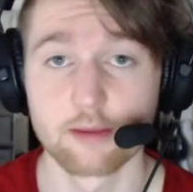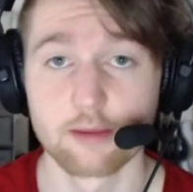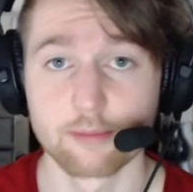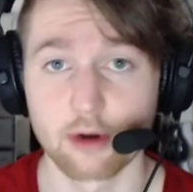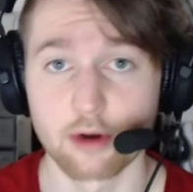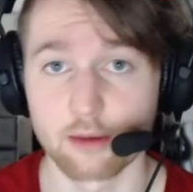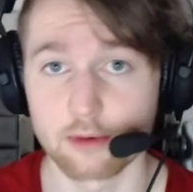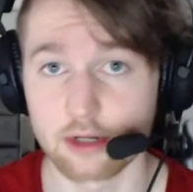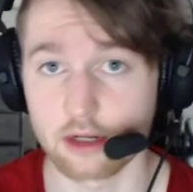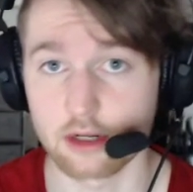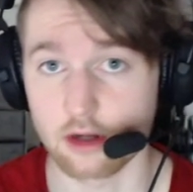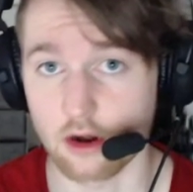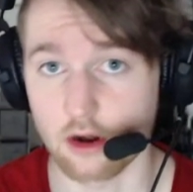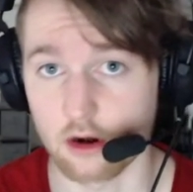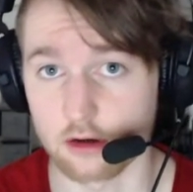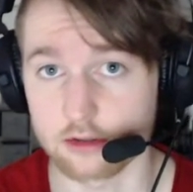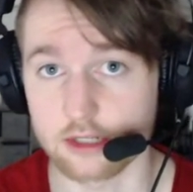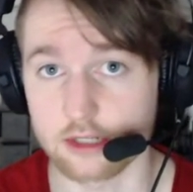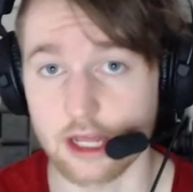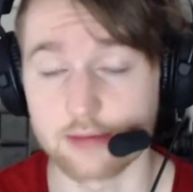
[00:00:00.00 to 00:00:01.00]
Permanent
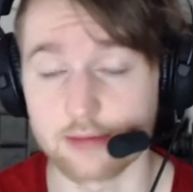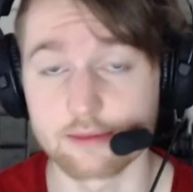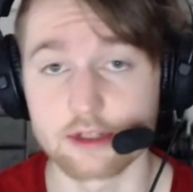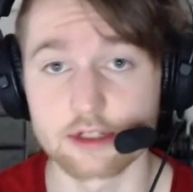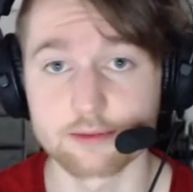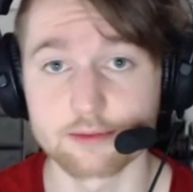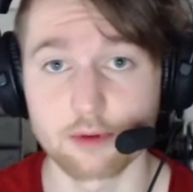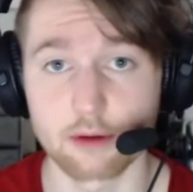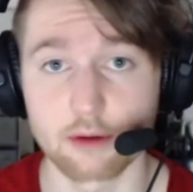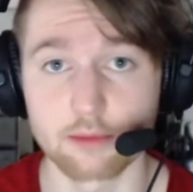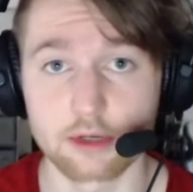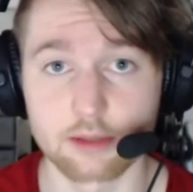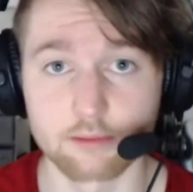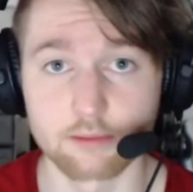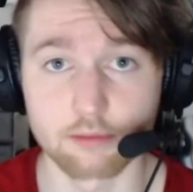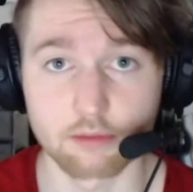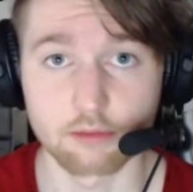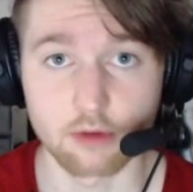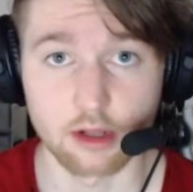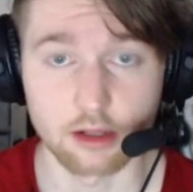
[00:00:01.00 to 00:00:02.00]
heart damage, permanent
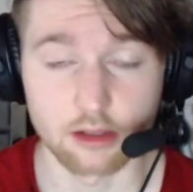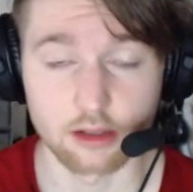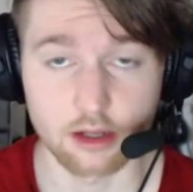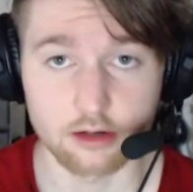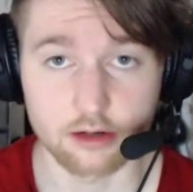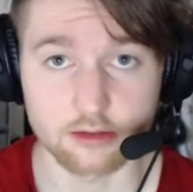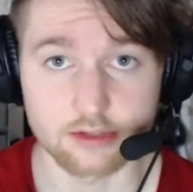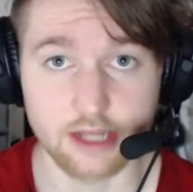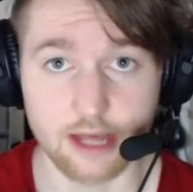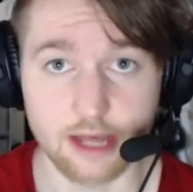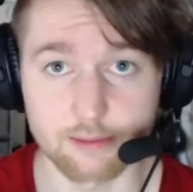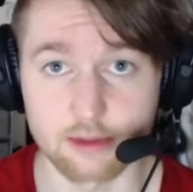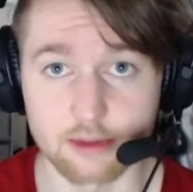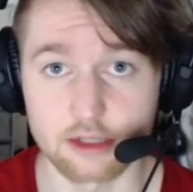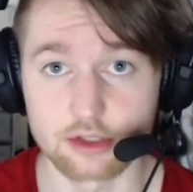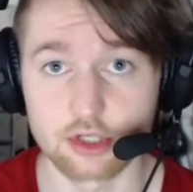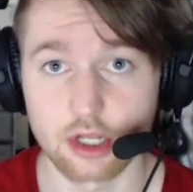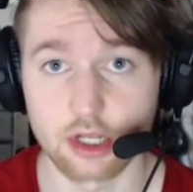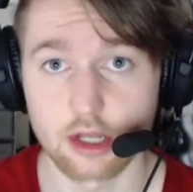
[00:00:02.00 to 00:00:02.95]
lung damage,